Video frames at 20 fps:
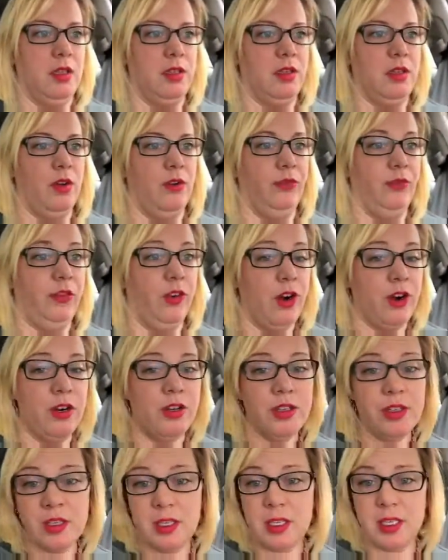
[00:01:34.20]
So
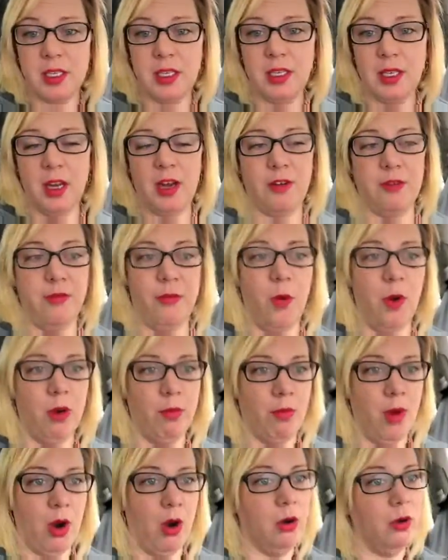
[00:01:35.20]
first and
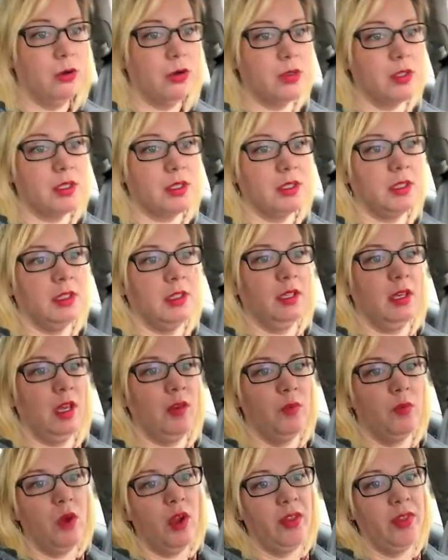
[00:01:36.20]
foremost,
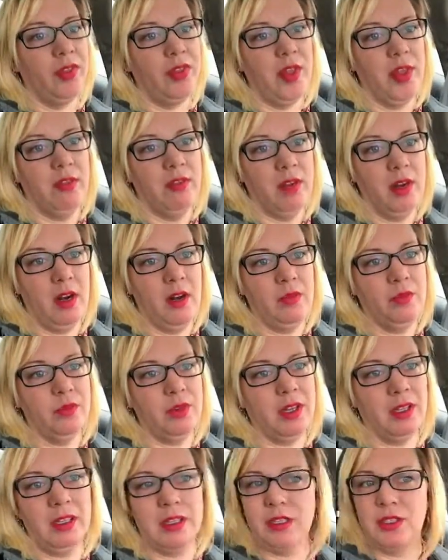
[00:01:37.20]
and one thing that I
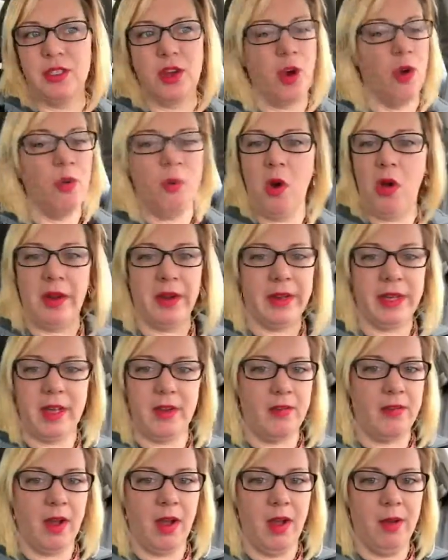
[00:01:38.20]
really don't want to
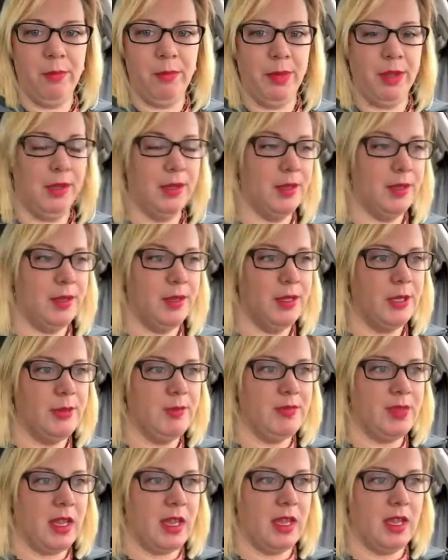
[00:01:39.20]
give up,
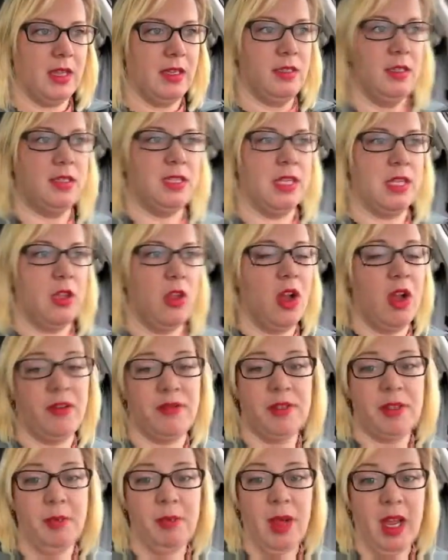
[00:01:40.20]
is the
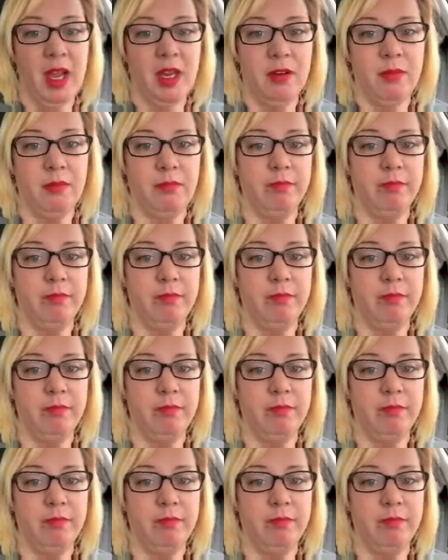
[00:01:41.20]
lofted bed.